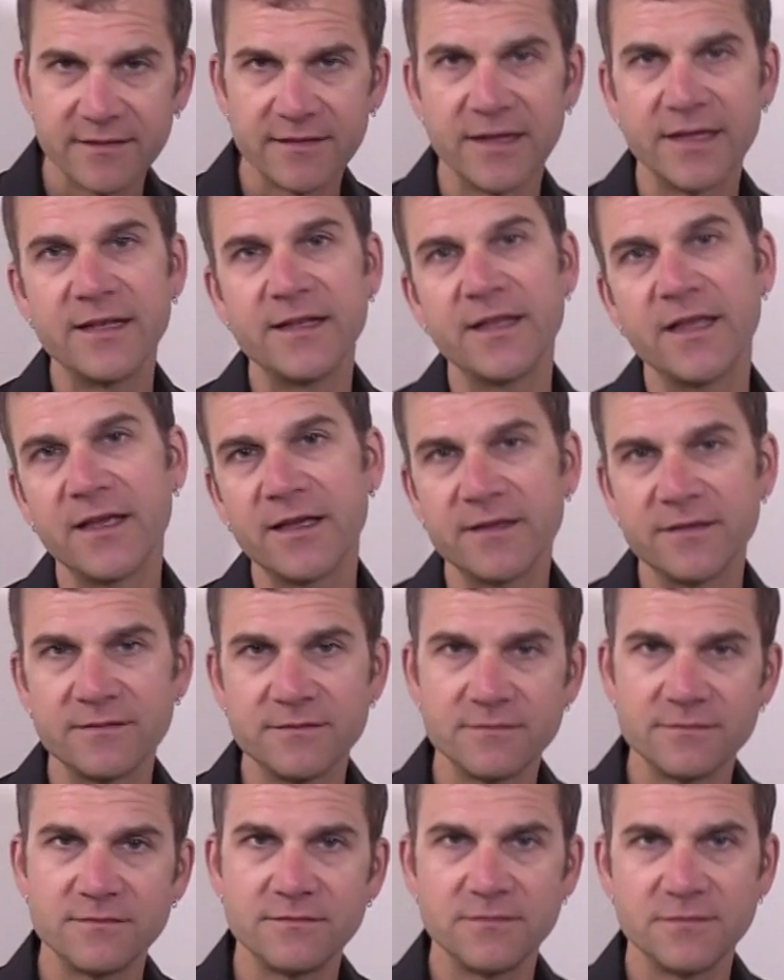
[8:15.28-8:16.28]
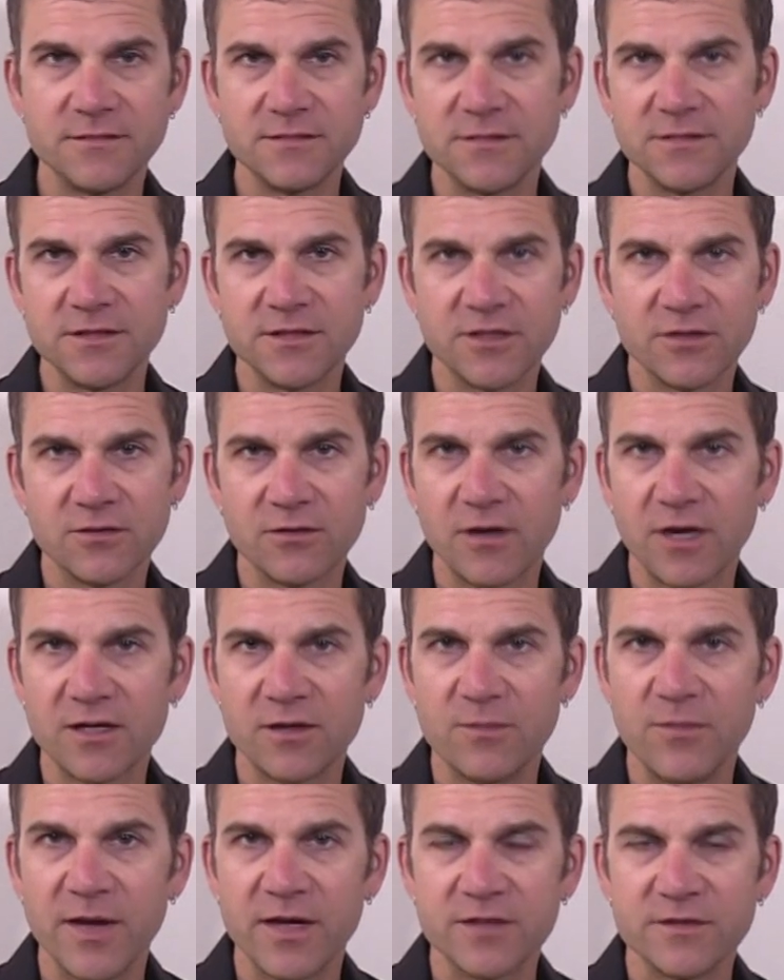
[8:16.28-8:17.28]
and then, you know, on a
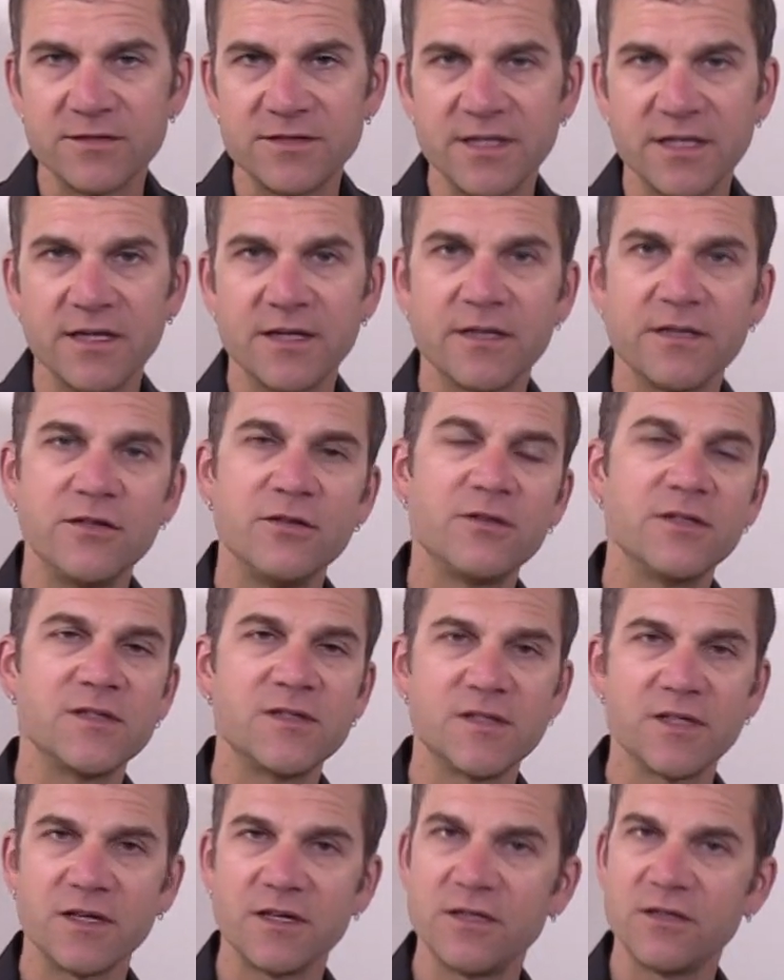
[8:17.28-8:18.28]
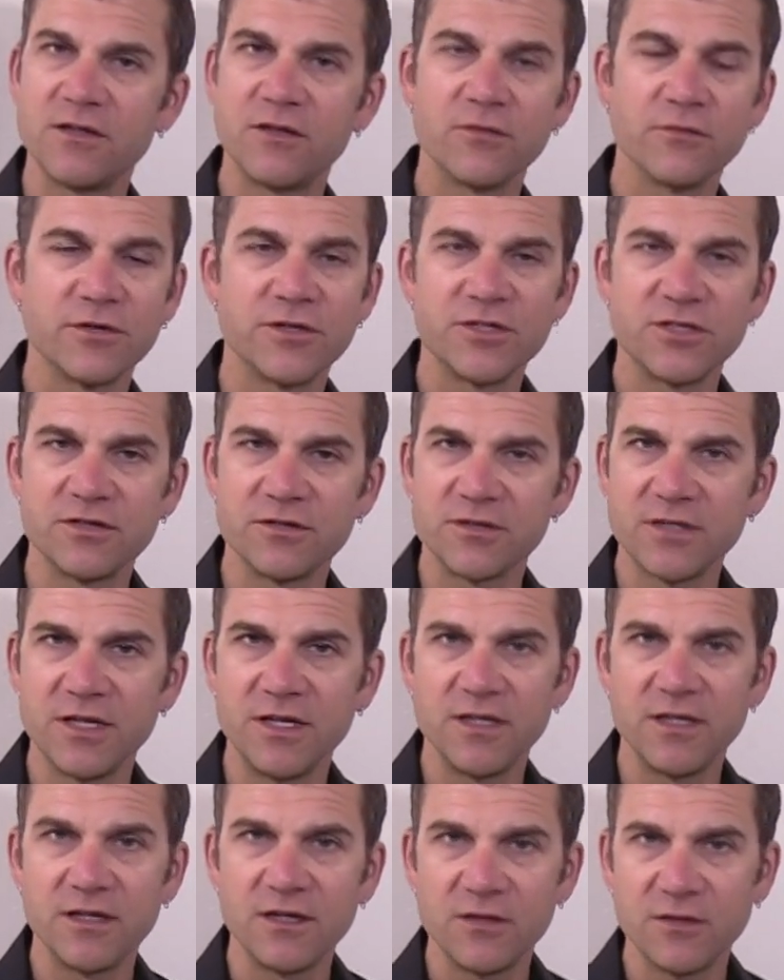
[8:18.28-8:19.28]
better day, you could sing it in the original
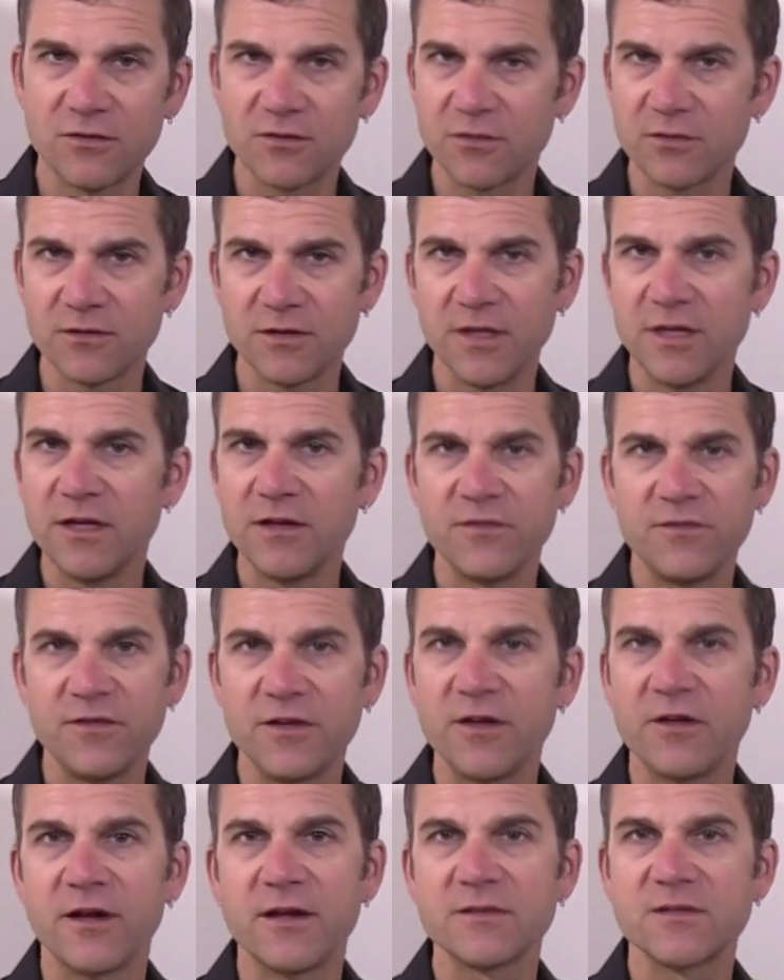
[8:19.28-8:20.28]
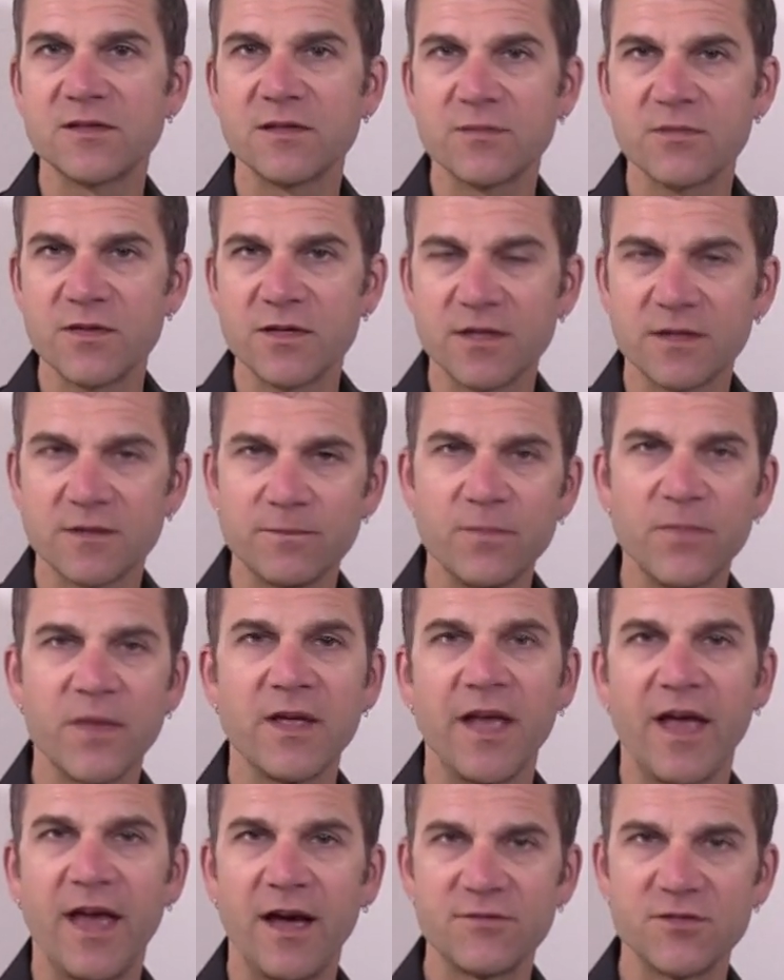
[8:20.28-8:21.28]
key or figure out something
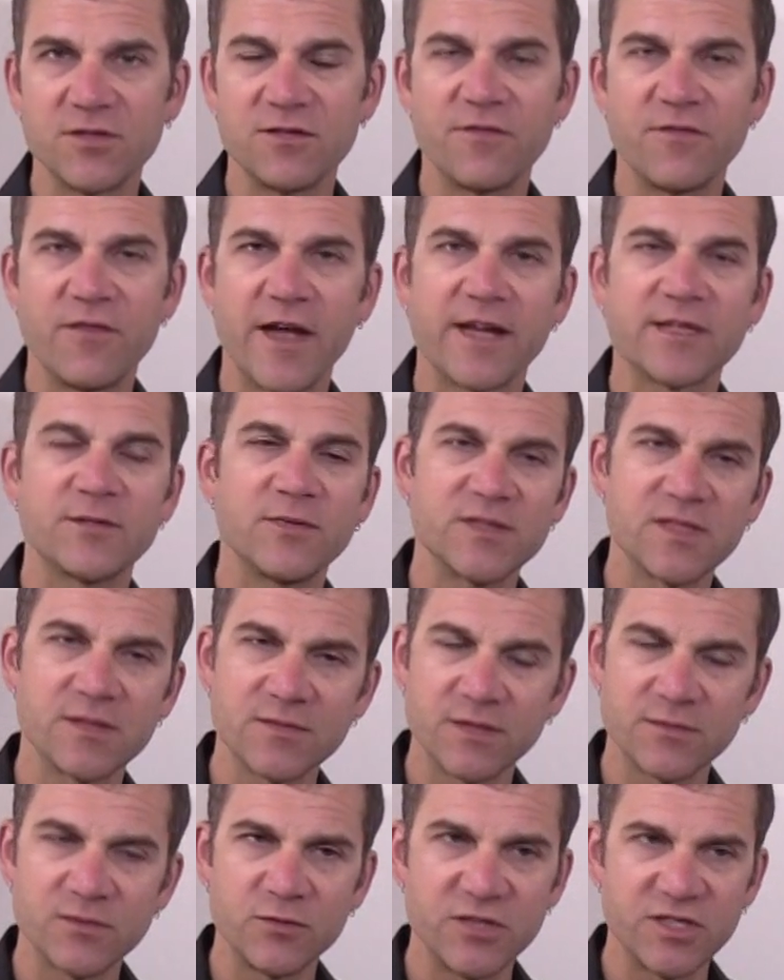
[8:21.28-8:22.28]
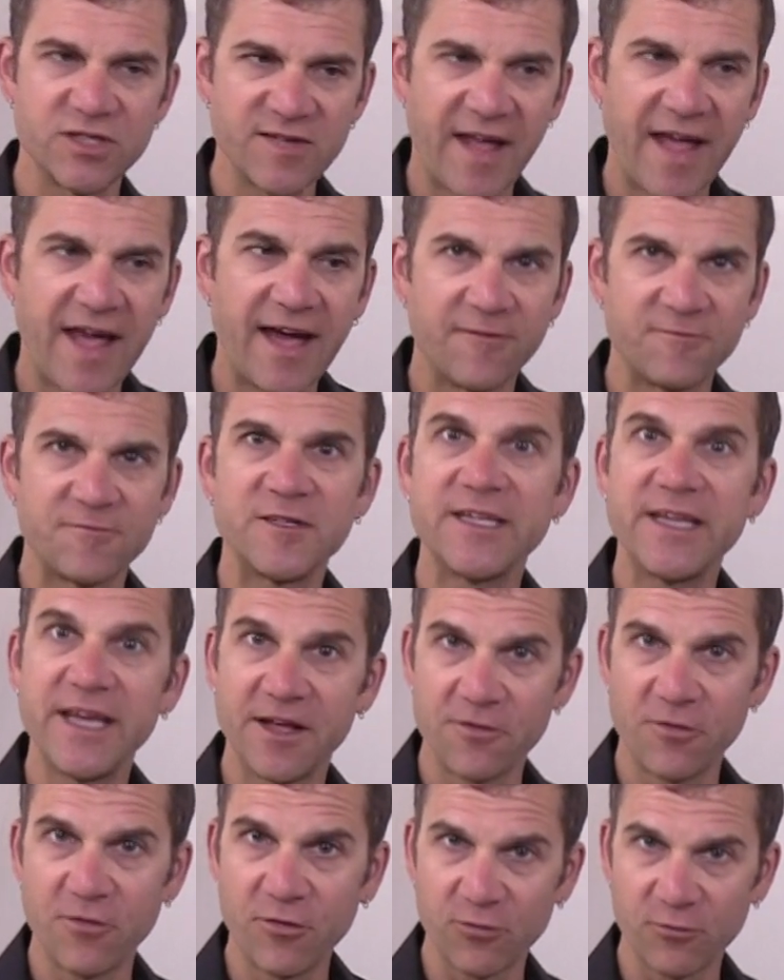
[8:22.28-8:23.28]
after the fact, but sometimes we just have to
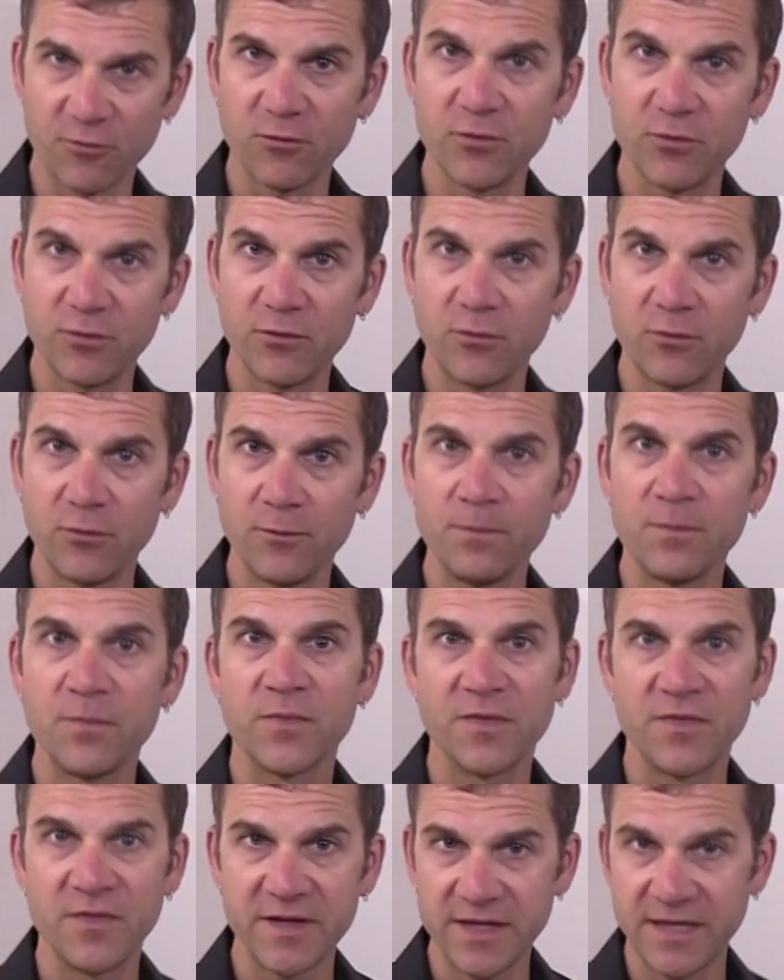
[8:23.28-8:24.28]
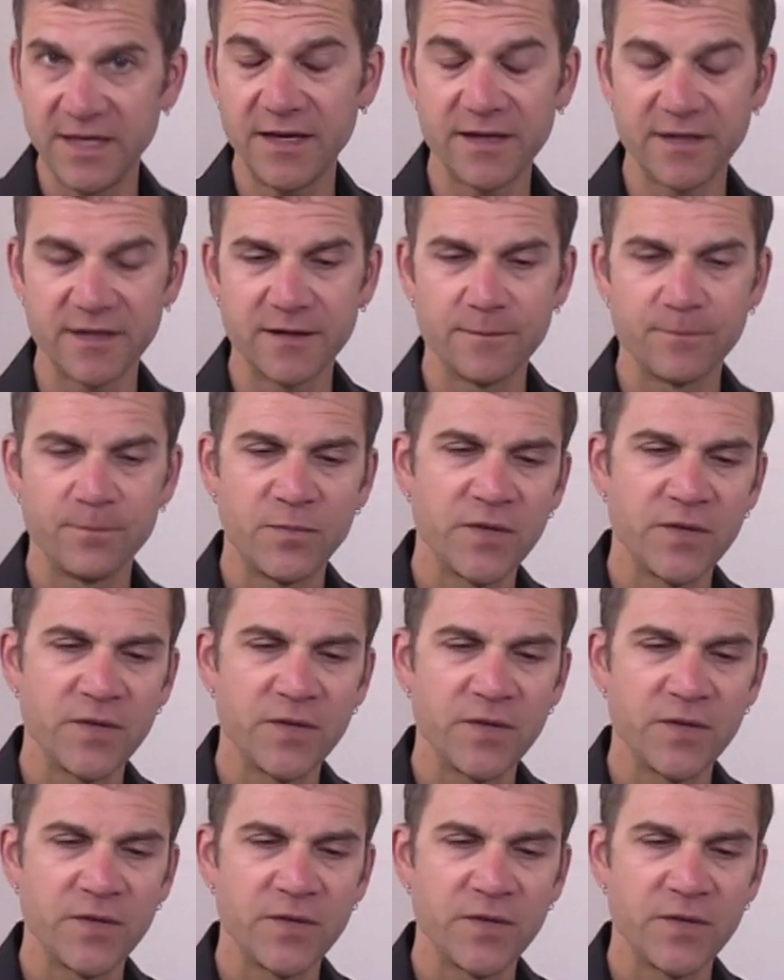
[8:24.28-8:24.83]
get through the gig.